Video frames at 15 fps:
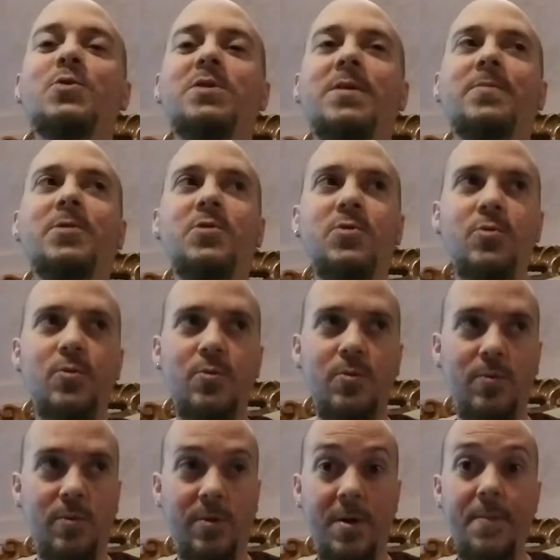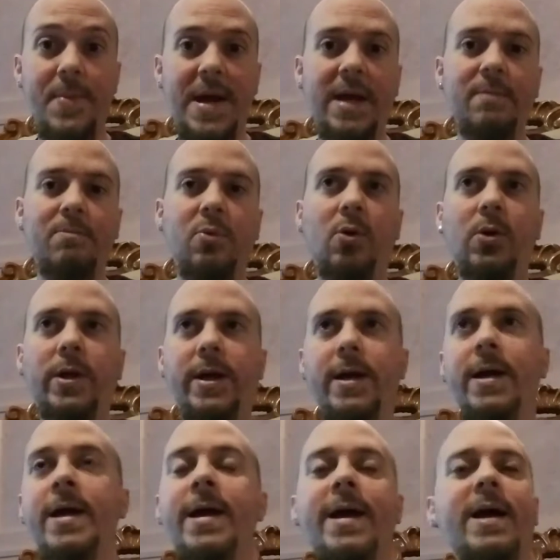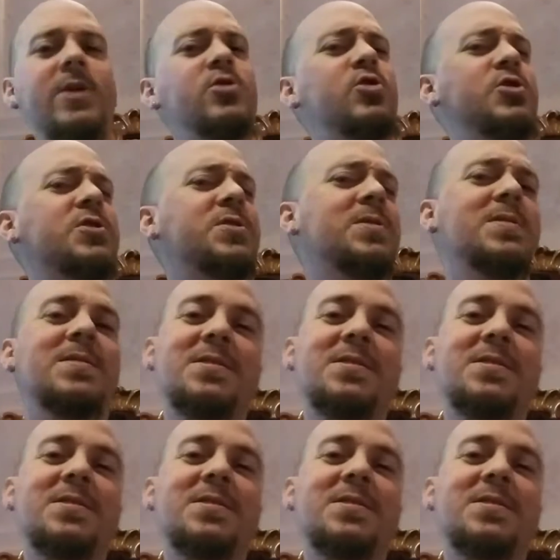goes up to the main bully and just